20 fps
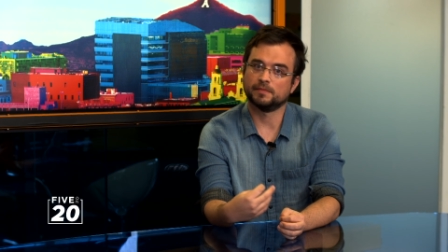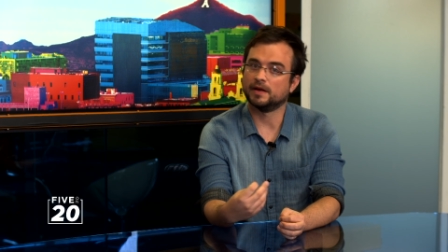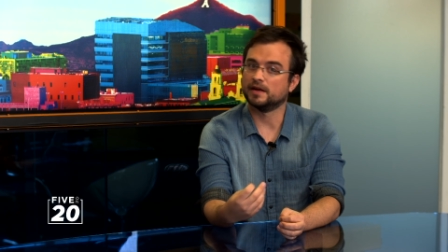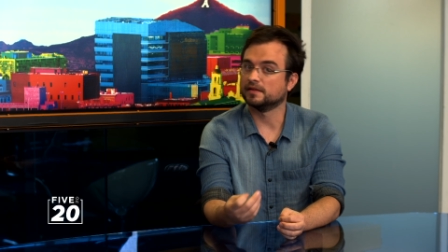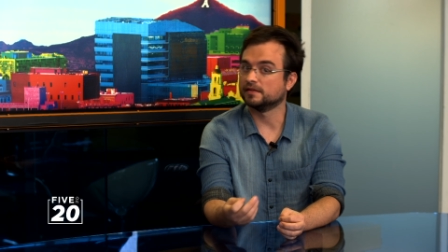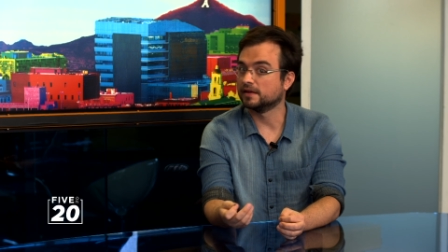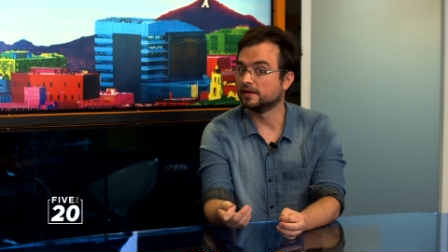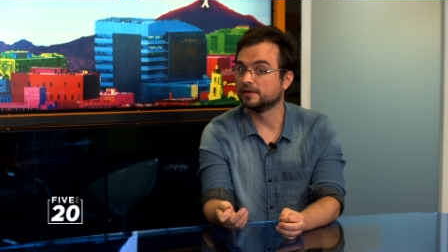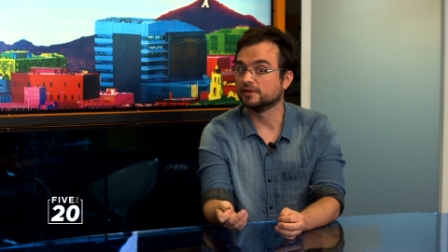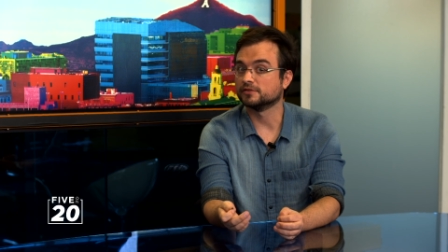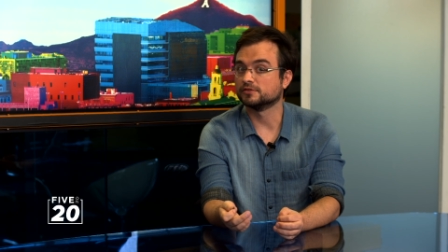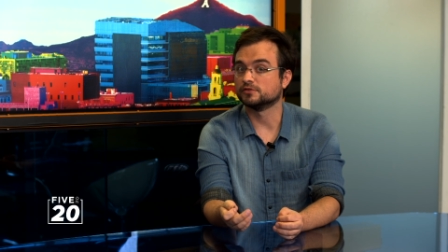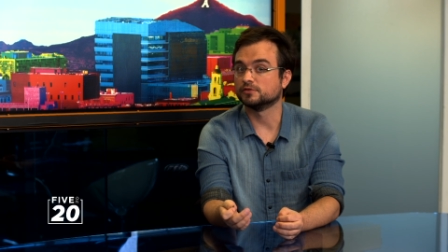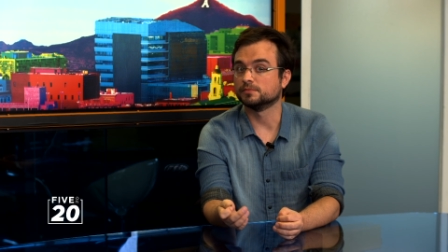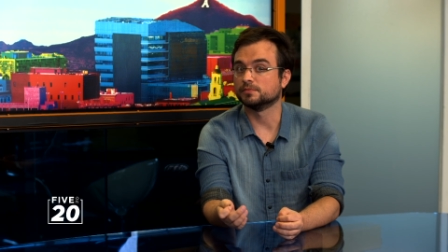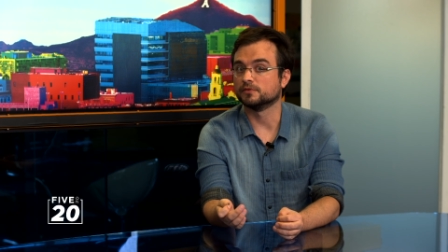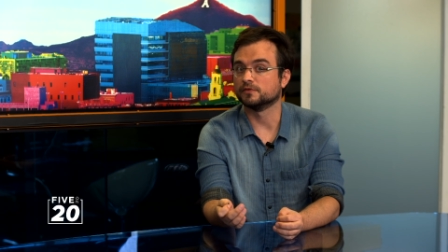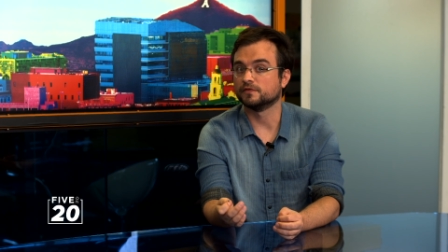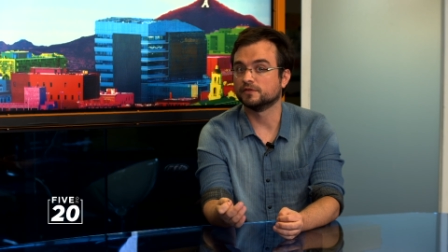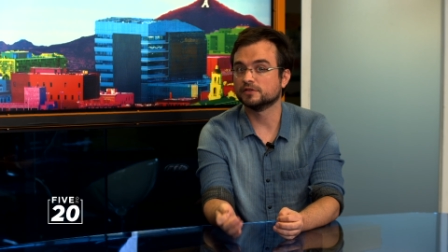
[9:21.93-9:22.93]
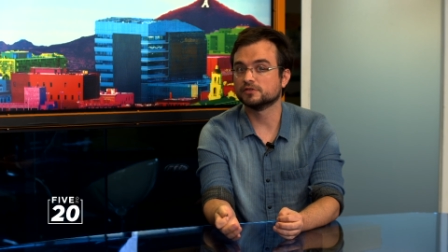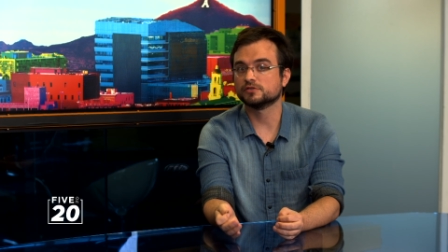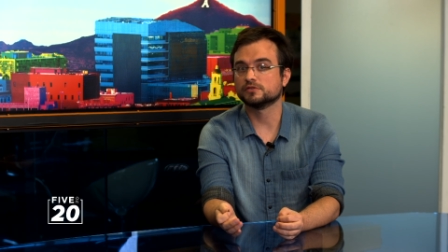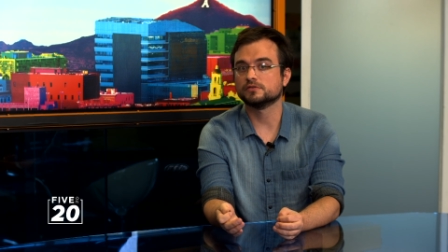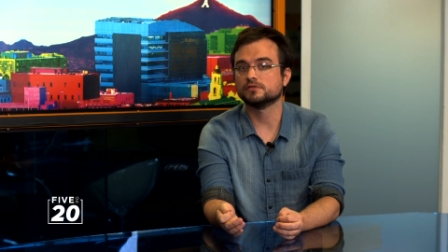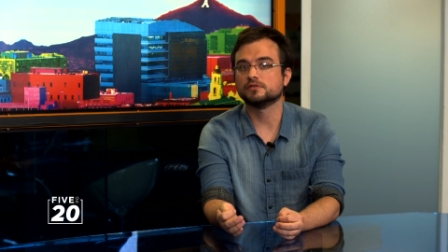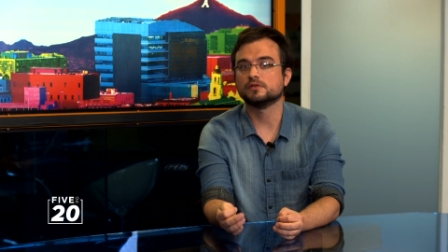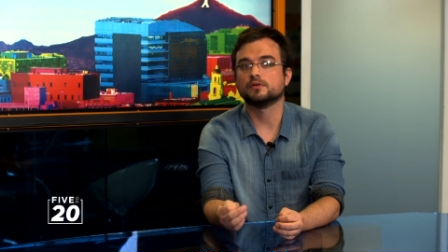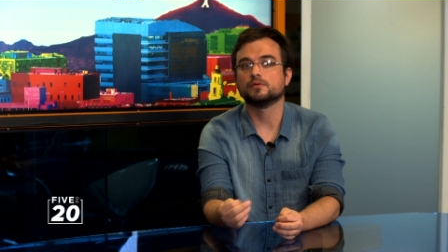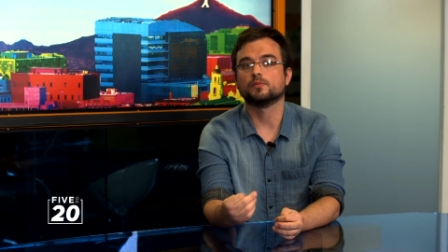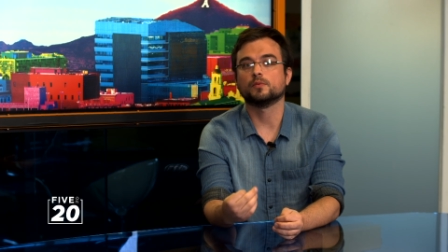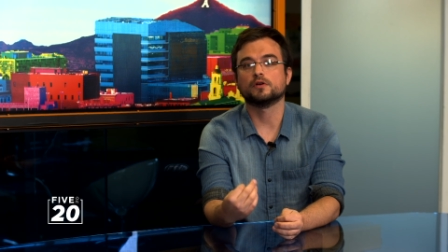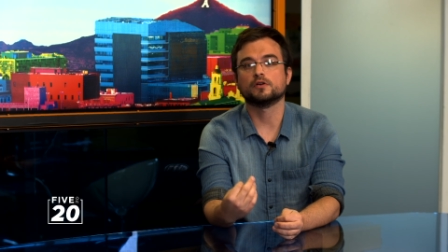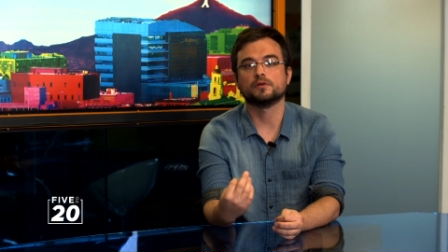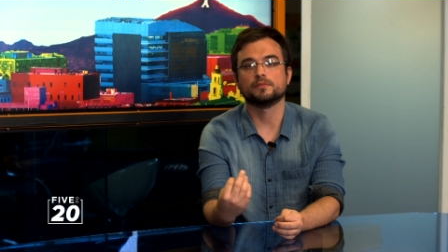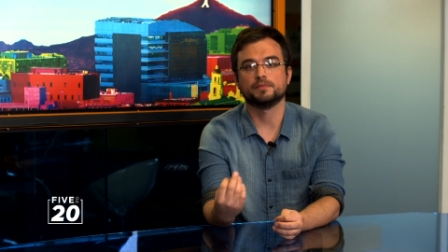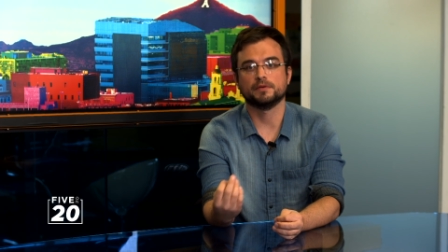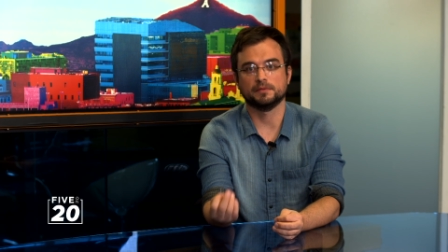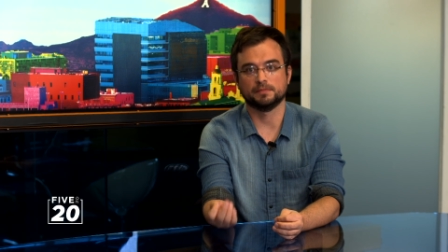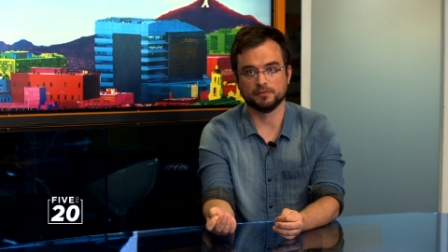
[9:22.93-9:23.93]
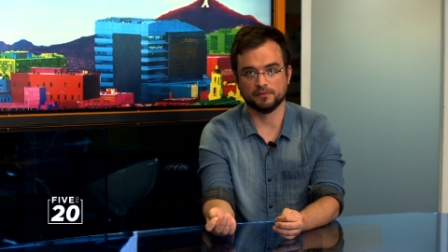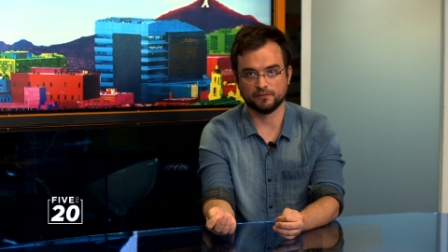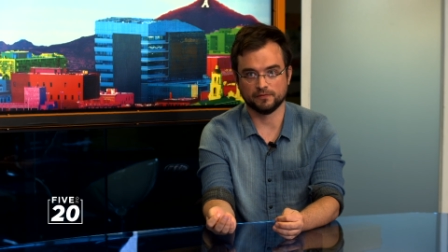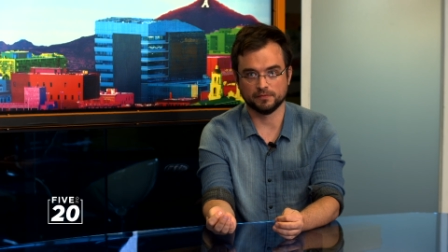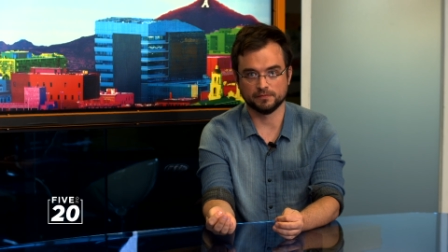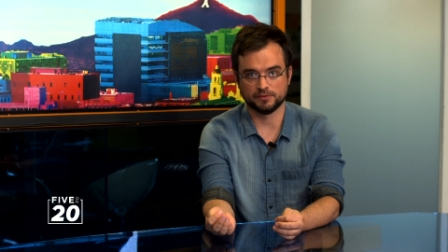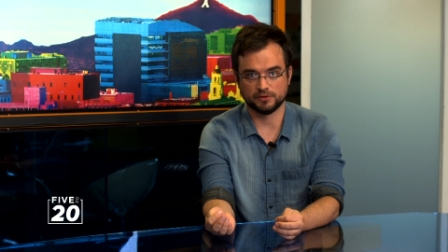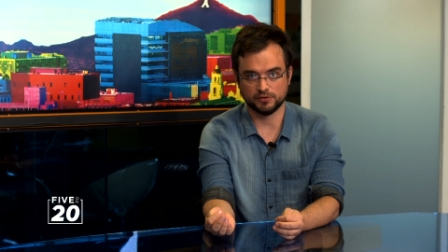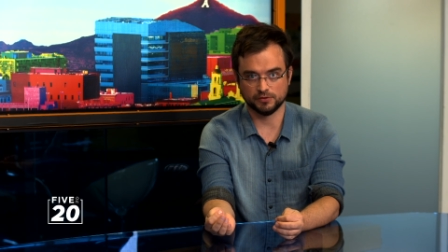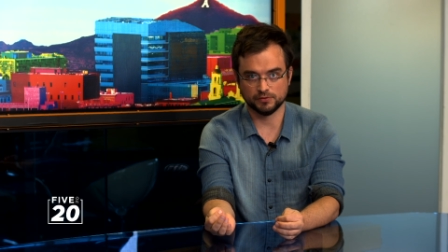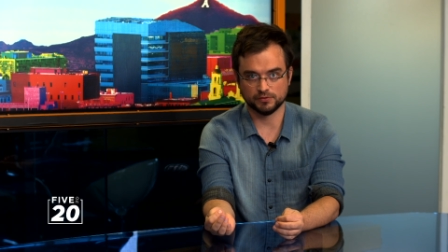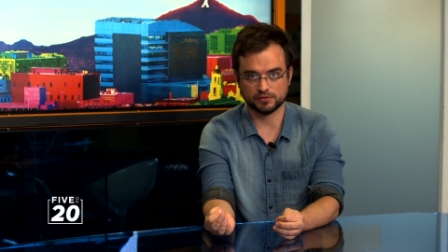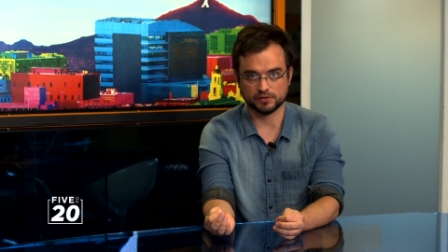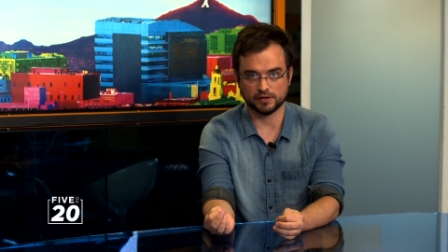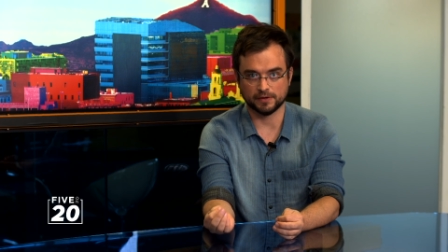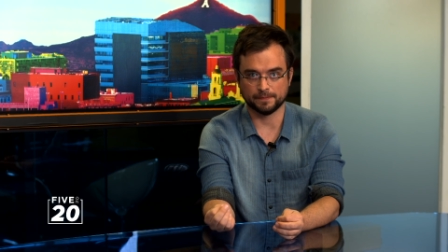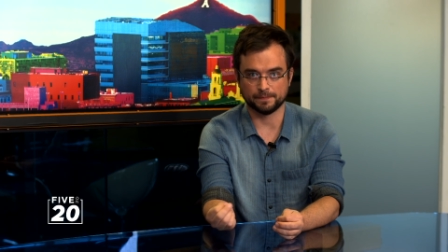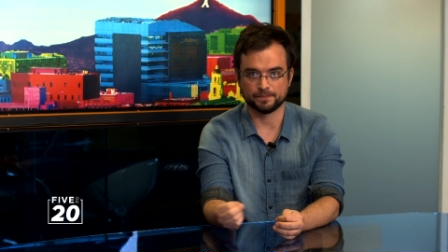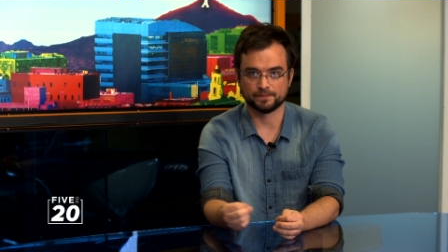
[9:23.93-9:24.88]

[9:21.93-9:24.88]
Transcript: LA are superficial, what are people from Tucson?